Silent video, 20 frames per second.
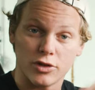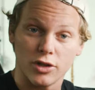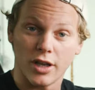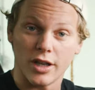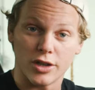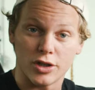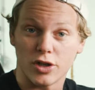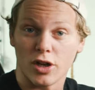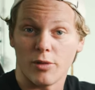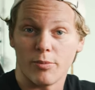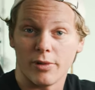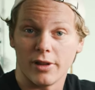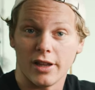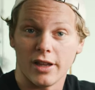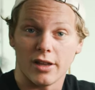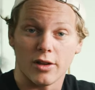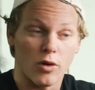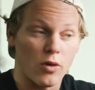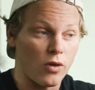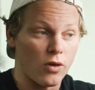it shouldn't be
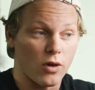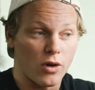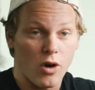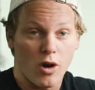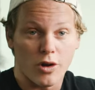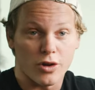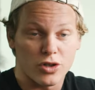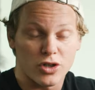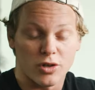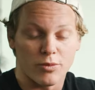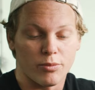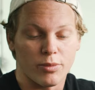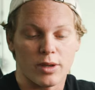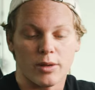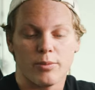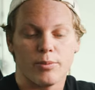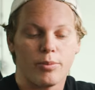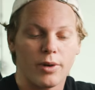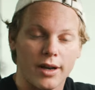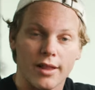leaking oil. A car shouldn't
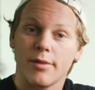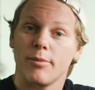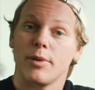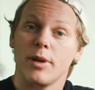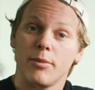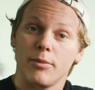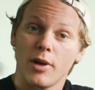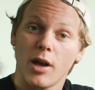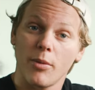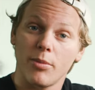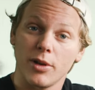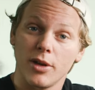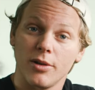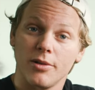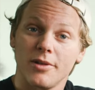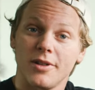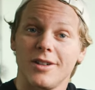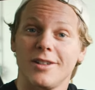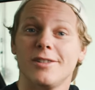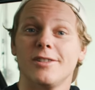be, but it's a
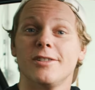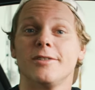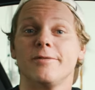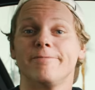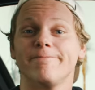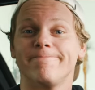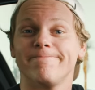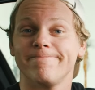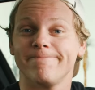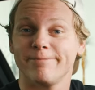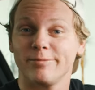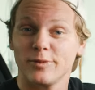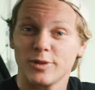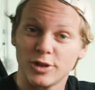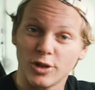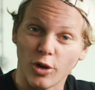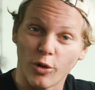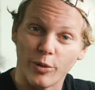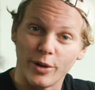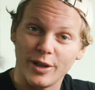BMW.
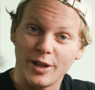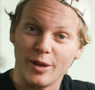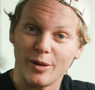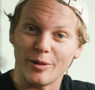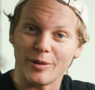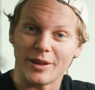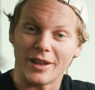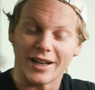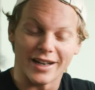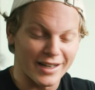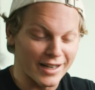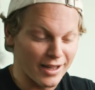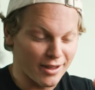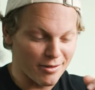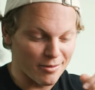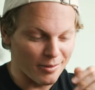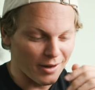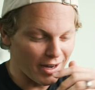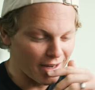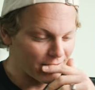So we deal with it, I
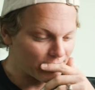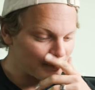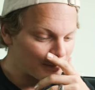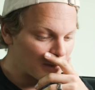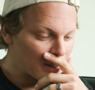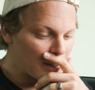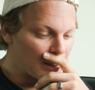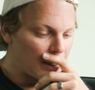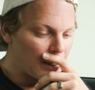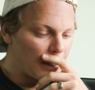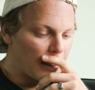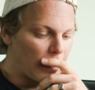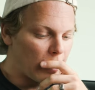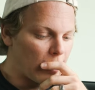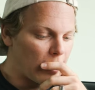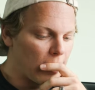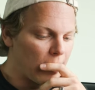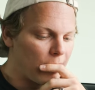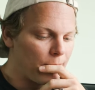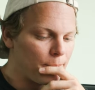guess, right?
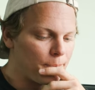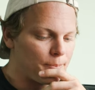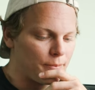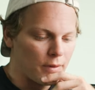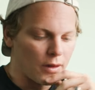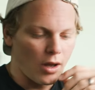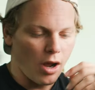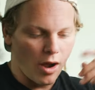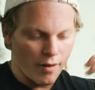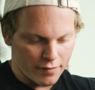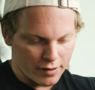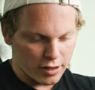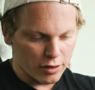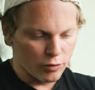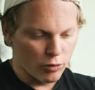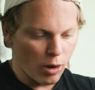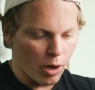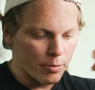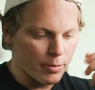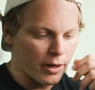Um, obviously the
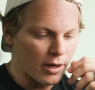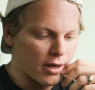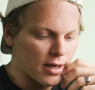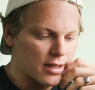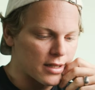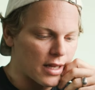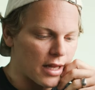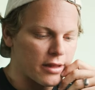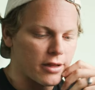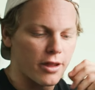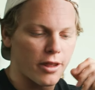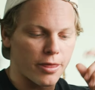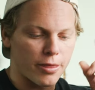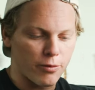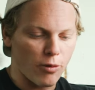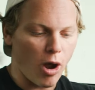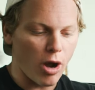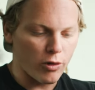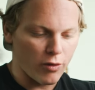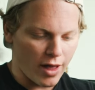rod bearings and then the
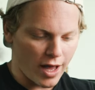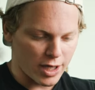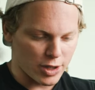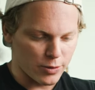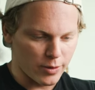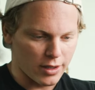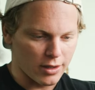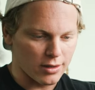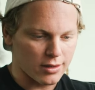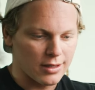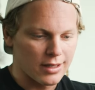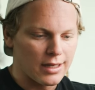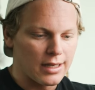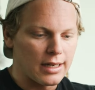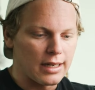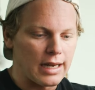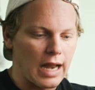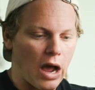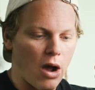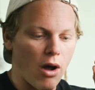throttle actuators.
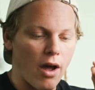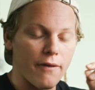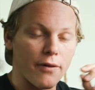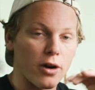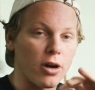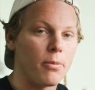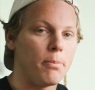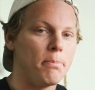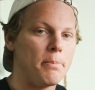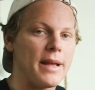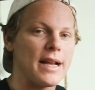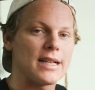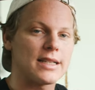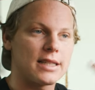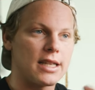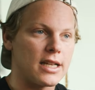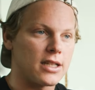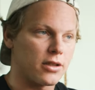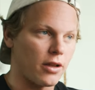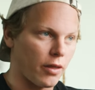Now, I've heard mixed
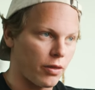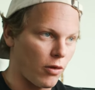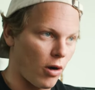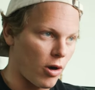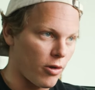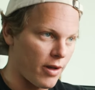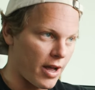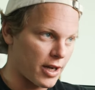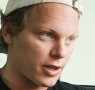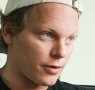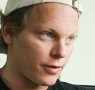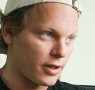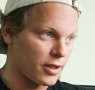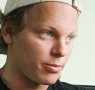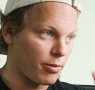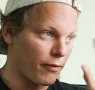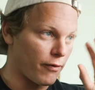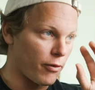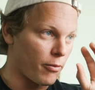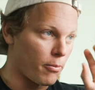things on throttle actuators,
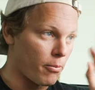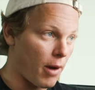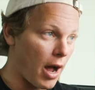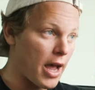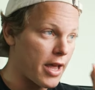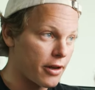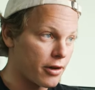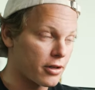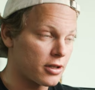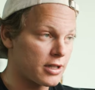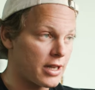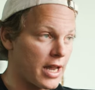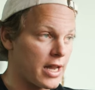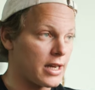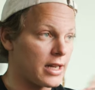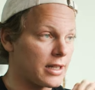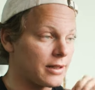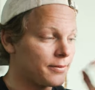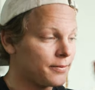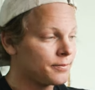but from my
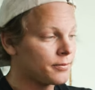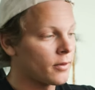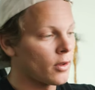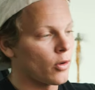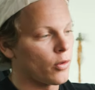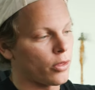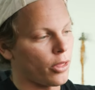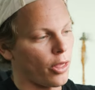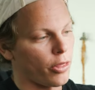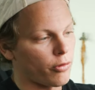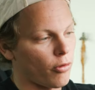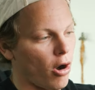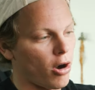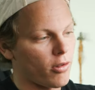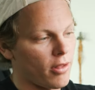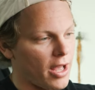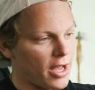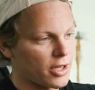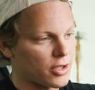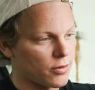understanding, the throttle
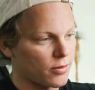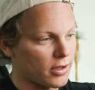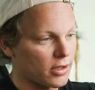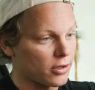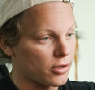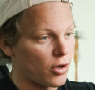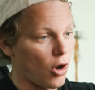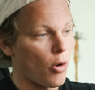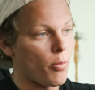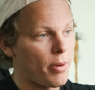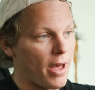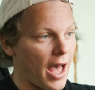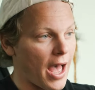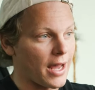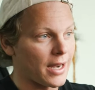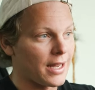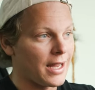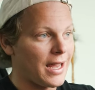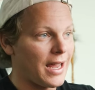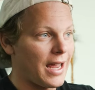actuators go
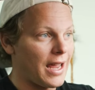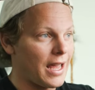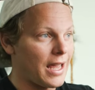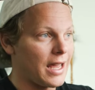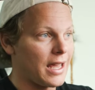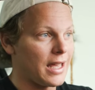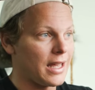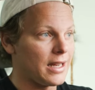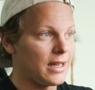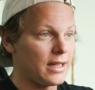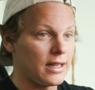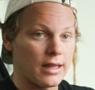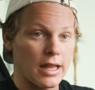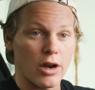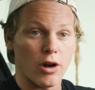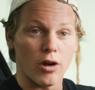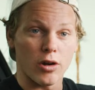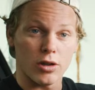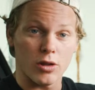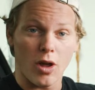bad and they
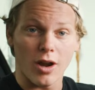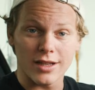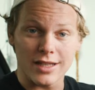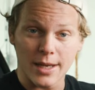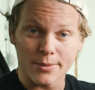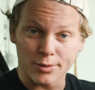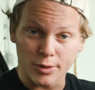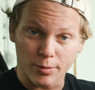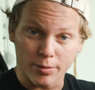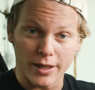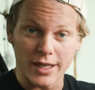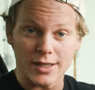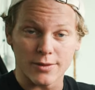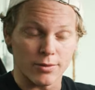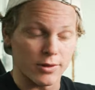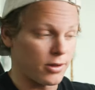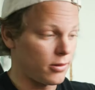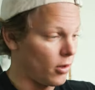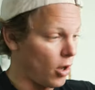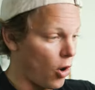are a lot of times replaced
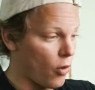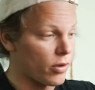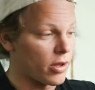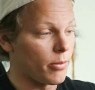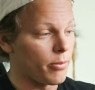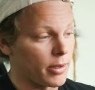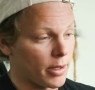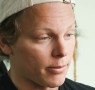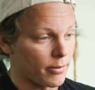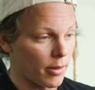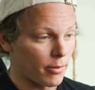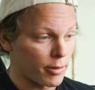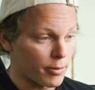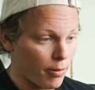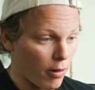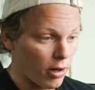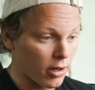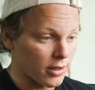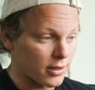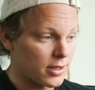with OEM BMW
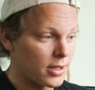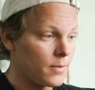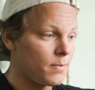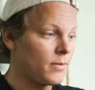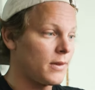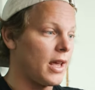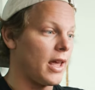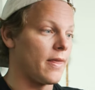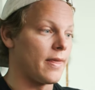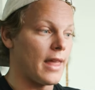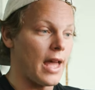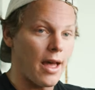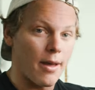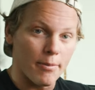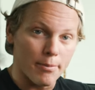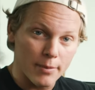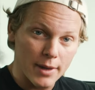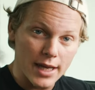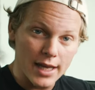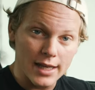parts and that
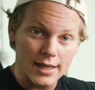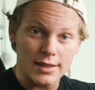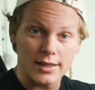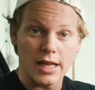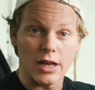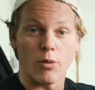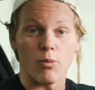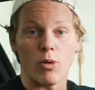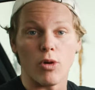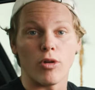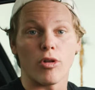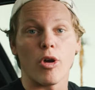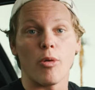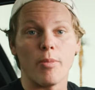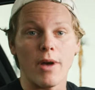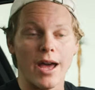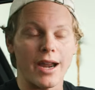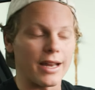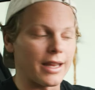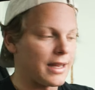means that it will go
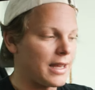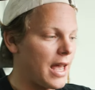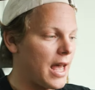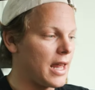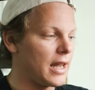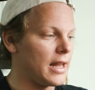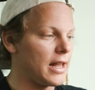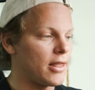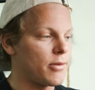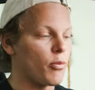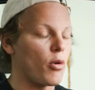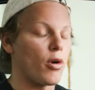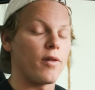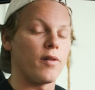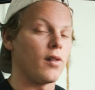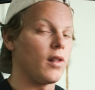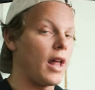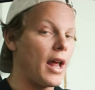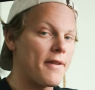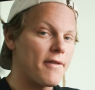bad again. It's more of a
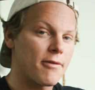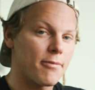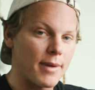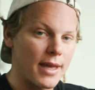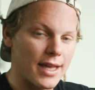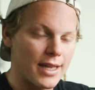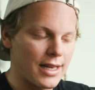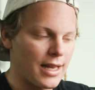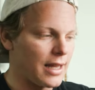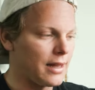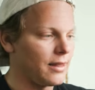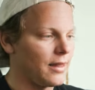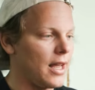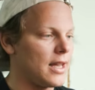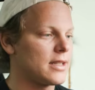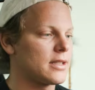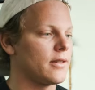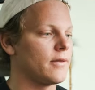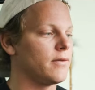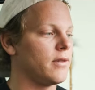lifespan and
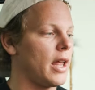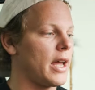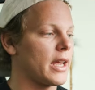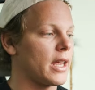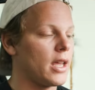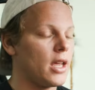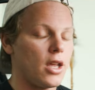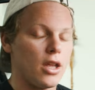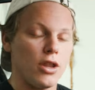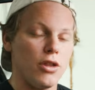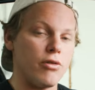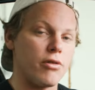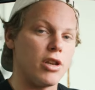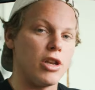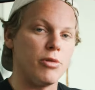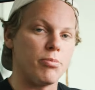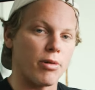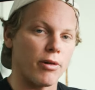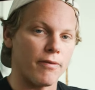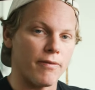less of like you can
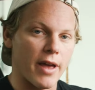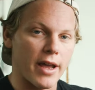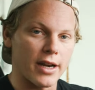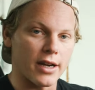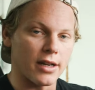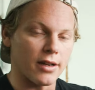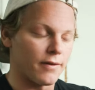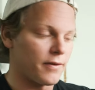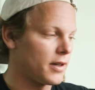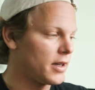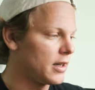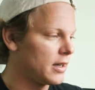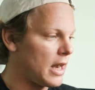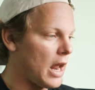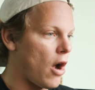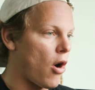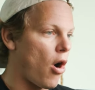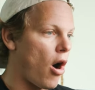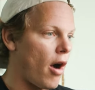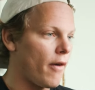do preventative.
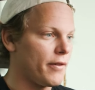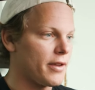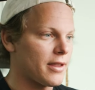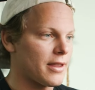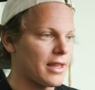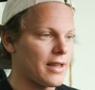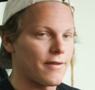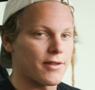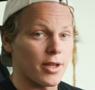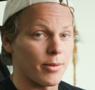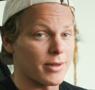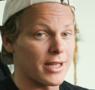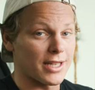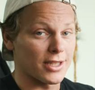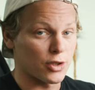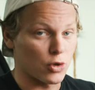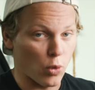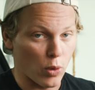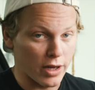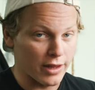Now, obviously, if something
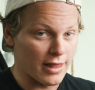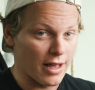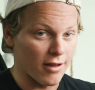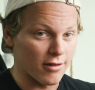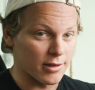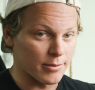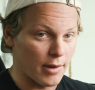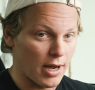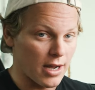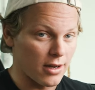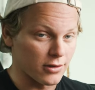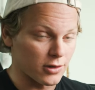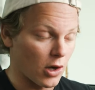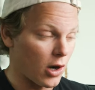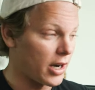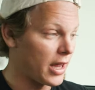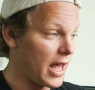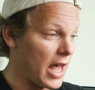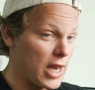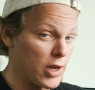has 20,000 miles
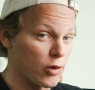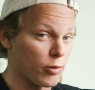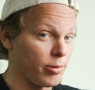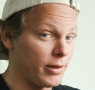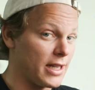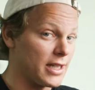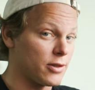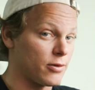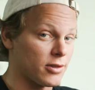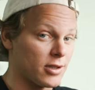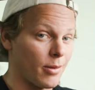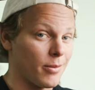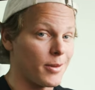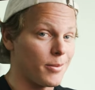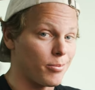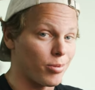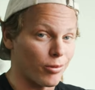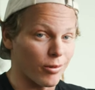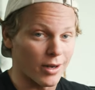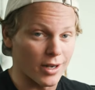on it and you replace it with something
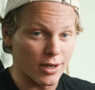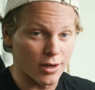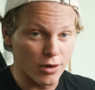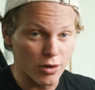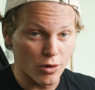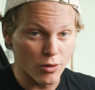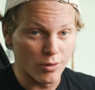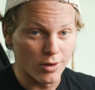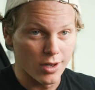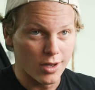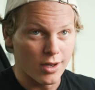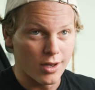brand new,